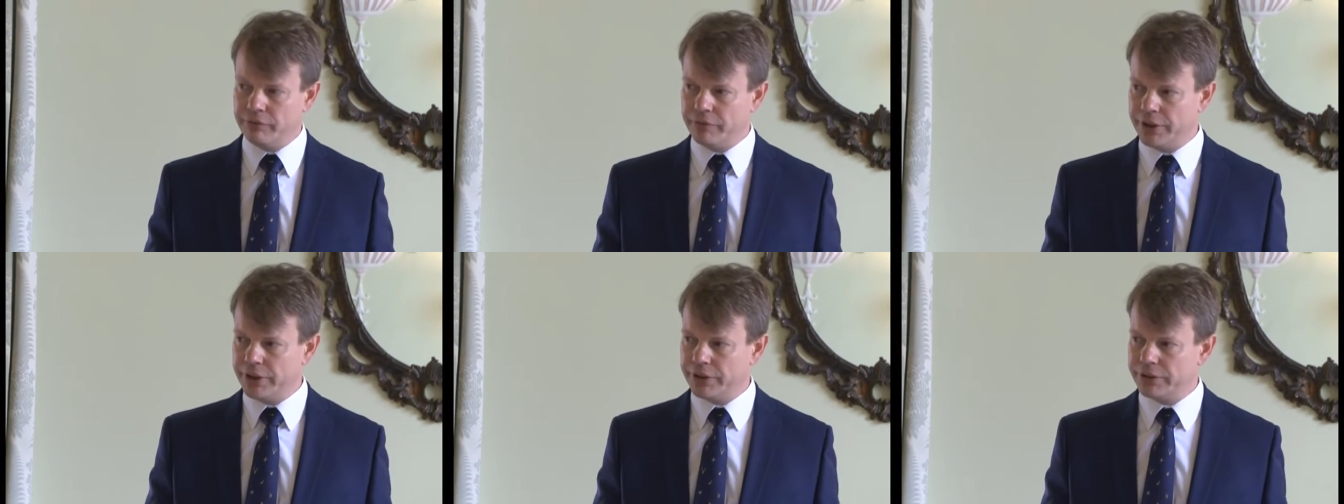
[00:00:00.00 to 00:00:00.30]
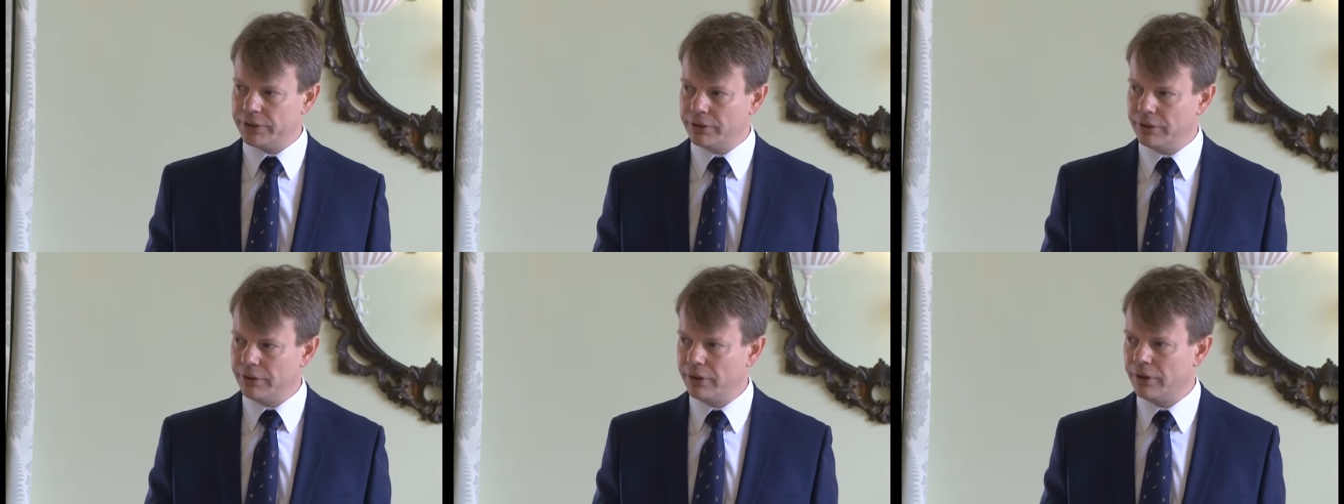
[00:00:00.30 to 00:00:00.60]

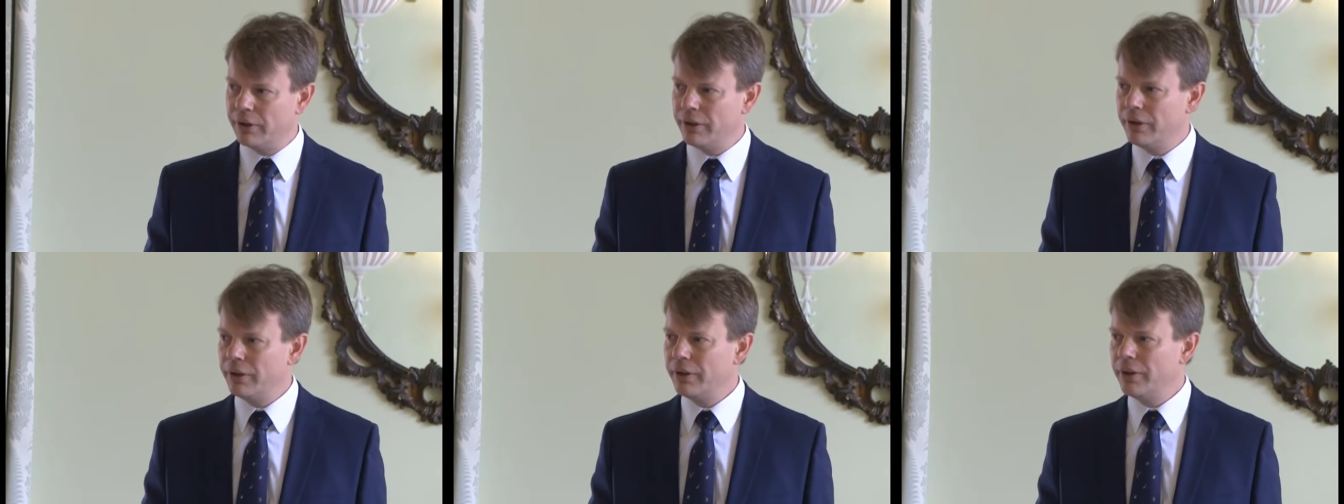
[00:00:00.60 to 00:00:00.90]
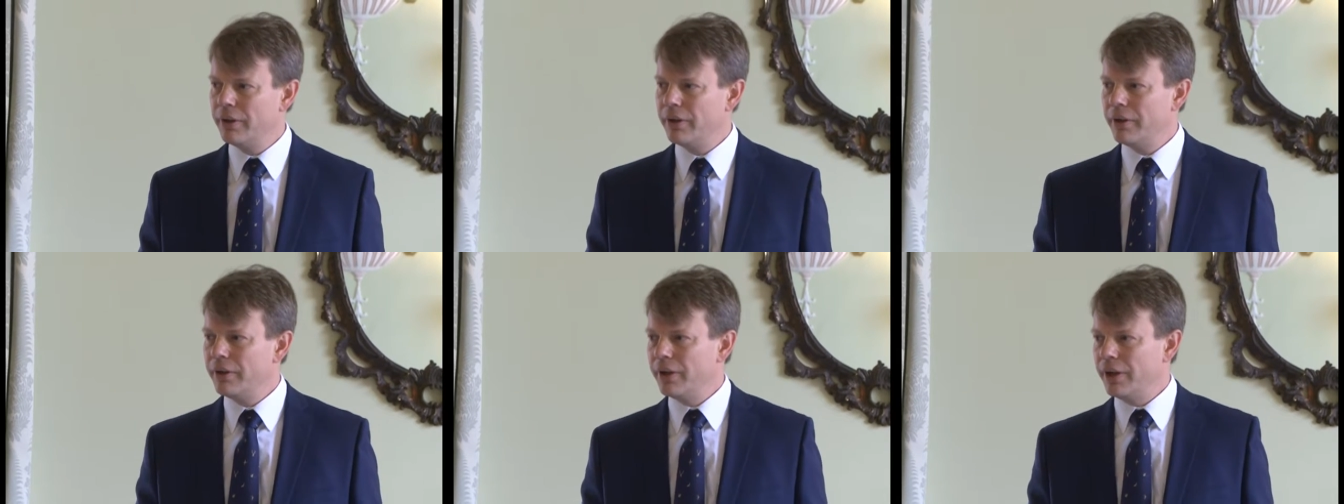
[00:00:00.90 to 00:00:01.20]
region
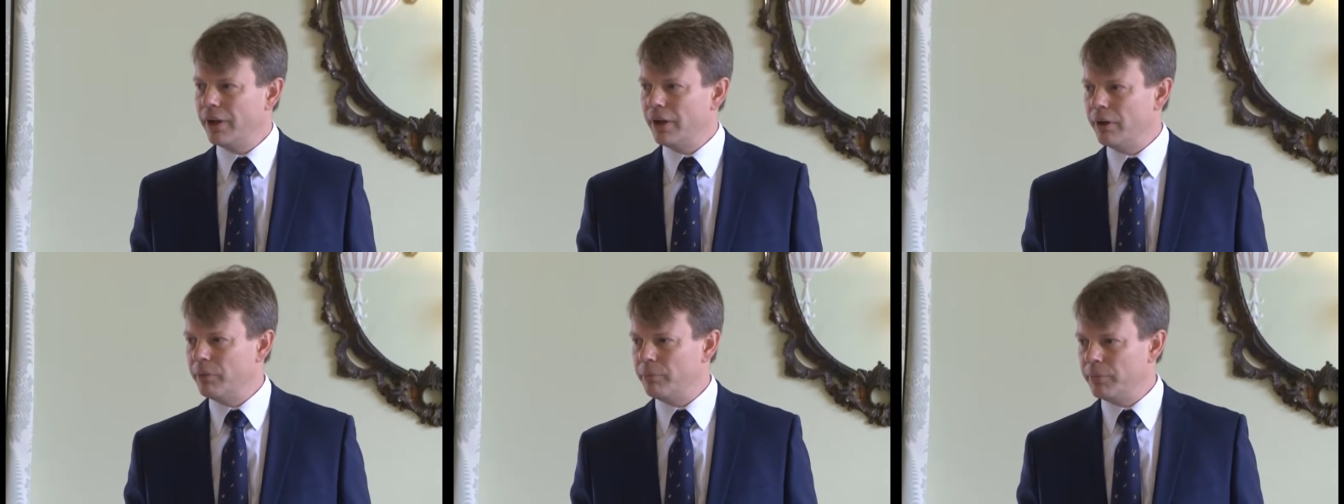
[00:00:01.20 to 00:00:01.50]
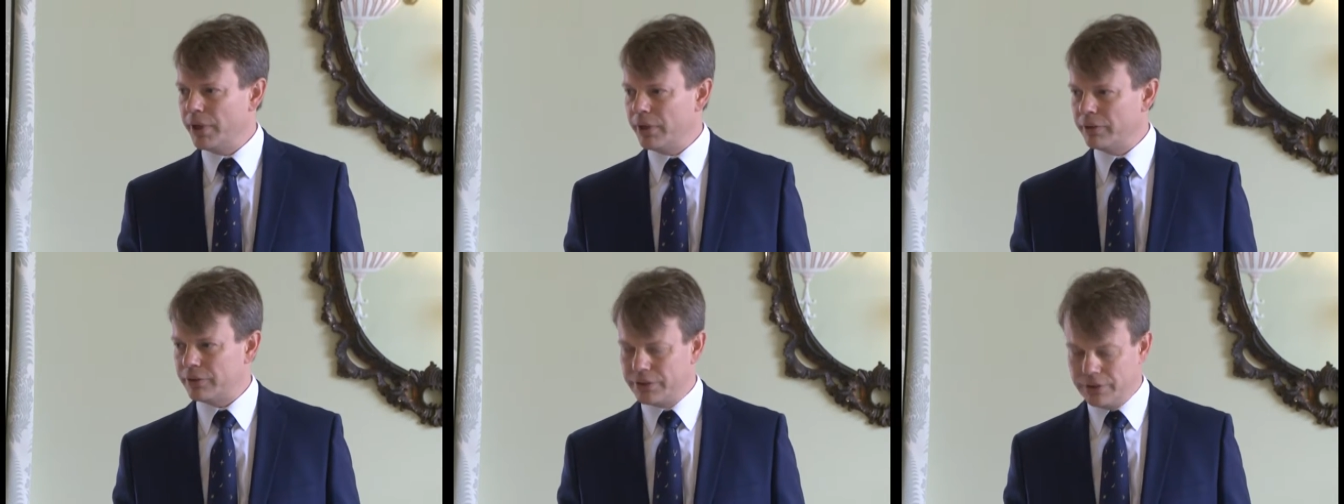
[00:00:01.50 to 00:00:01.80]

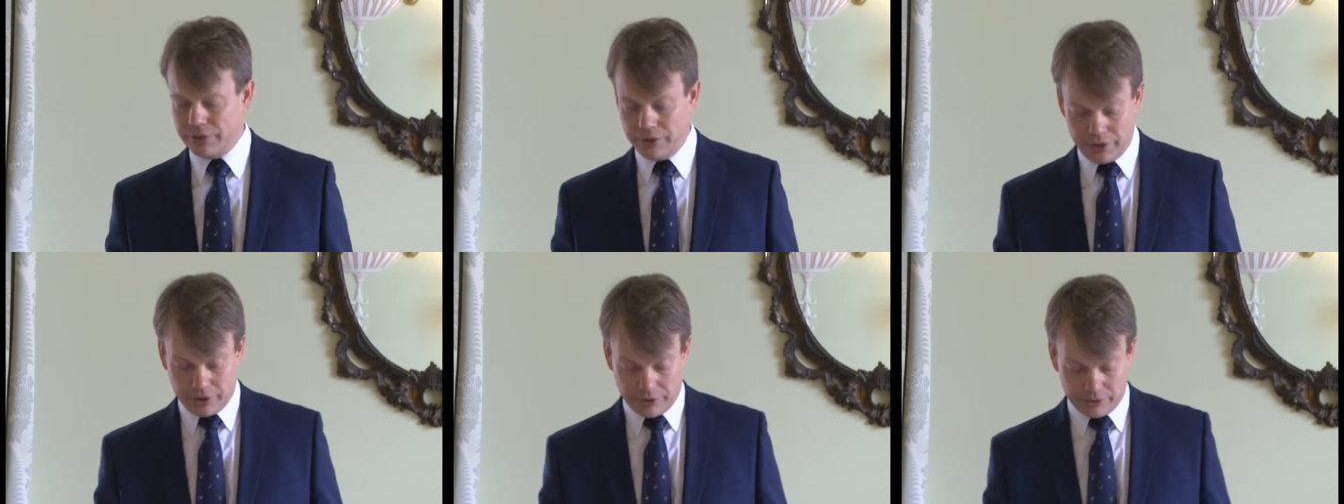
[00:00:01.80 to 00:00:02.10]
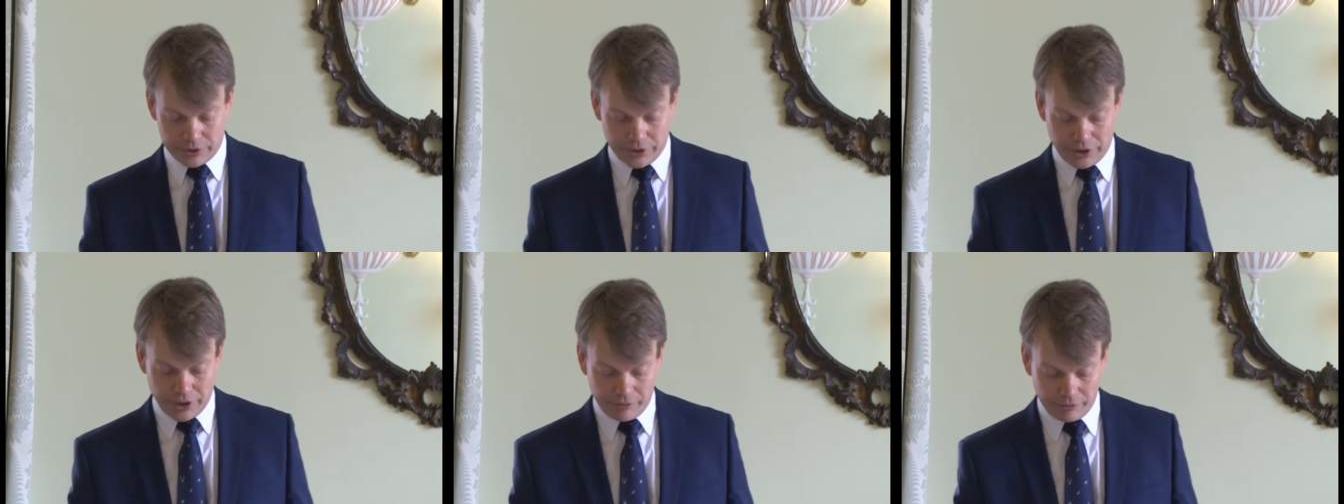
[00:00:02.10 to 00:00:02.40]
out
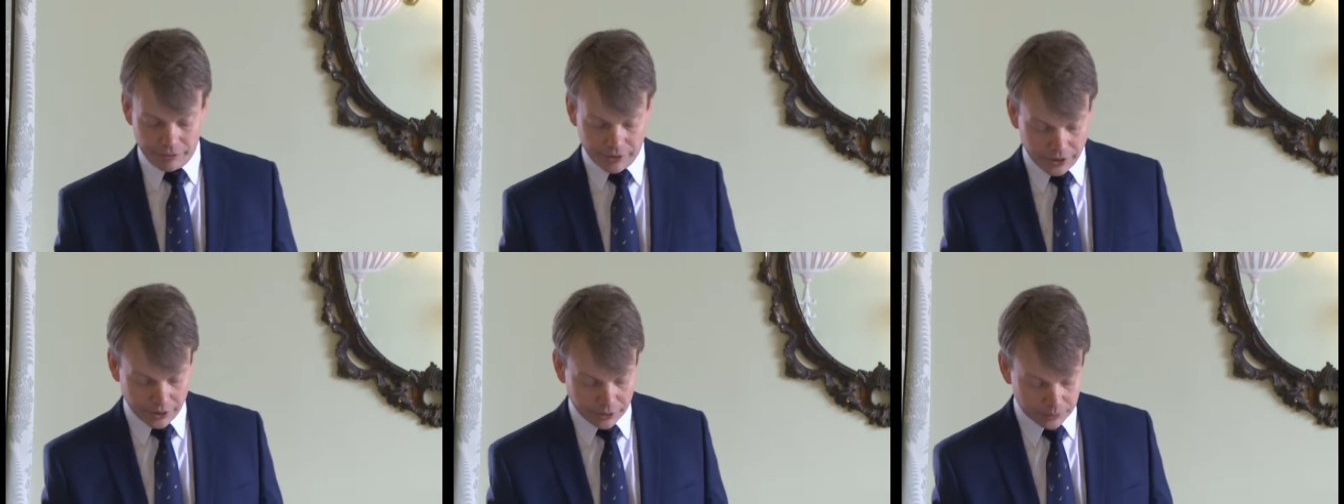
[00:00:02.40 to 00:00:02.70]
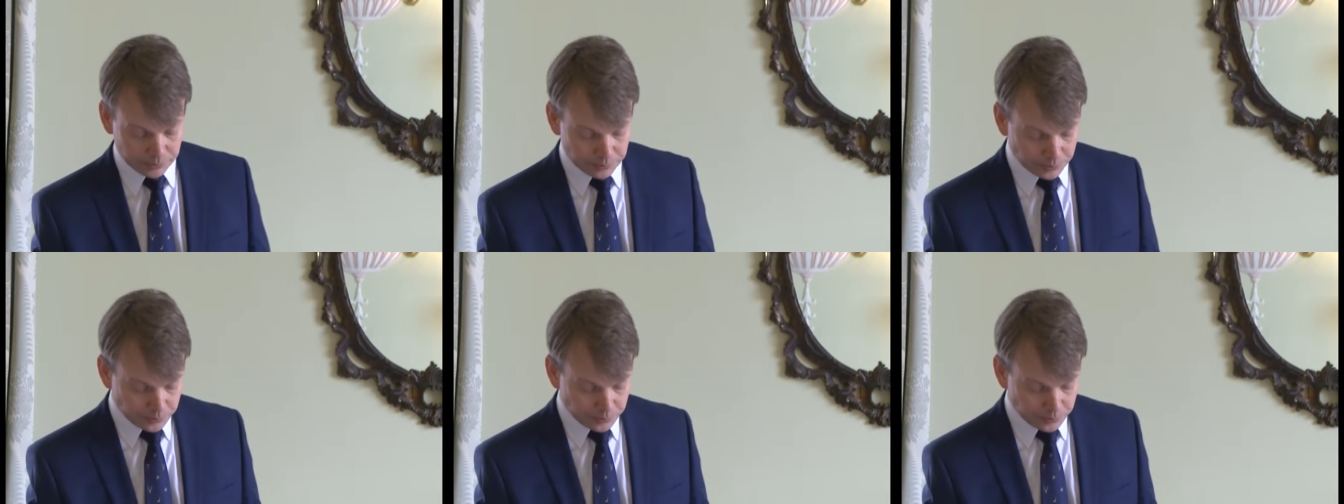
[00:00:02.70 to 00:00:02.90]
in Africa.